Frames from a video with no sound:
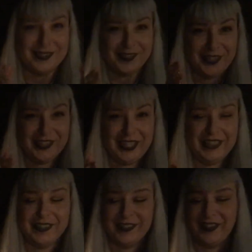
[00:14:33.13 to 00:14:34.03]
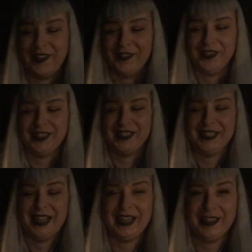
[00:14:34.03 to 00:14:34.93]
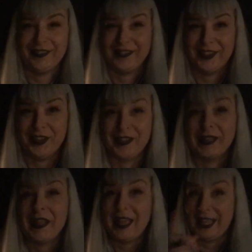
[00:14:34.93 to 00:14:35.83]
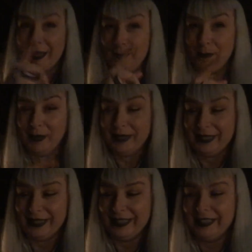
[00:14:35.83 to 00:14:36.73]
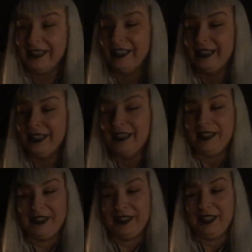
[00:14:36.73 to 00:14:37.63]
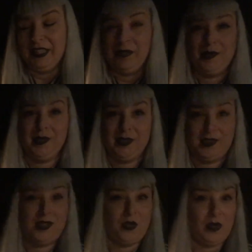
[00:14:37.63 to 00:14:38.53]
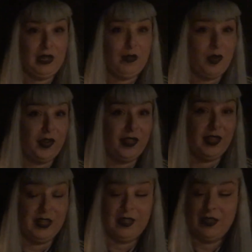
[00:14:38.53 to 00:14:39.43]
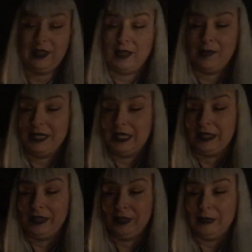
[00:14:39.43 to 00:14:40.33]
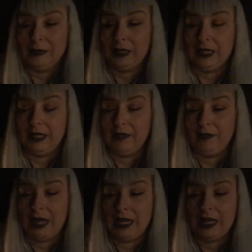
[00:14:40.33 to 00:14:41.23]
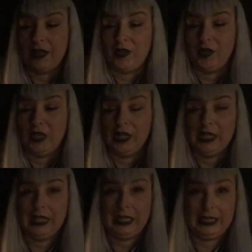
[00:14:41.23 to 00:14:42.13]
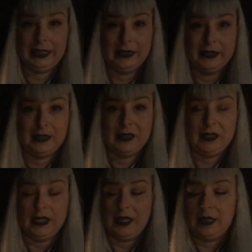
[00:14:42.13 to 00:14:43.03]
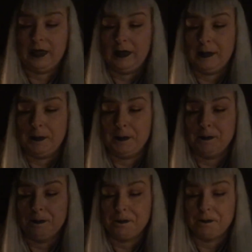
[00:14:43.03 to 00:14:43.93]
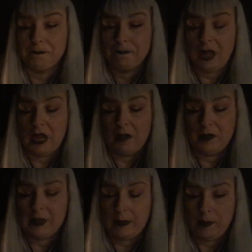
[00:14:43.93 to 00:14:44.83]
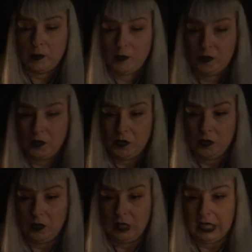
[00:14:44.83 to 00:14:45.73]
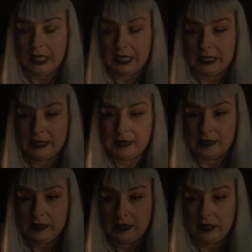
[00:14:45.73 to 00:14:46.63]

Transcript: this roadkill off the side of the road. But it was totally worth it, let me tell you. And right now, currently, I was able to get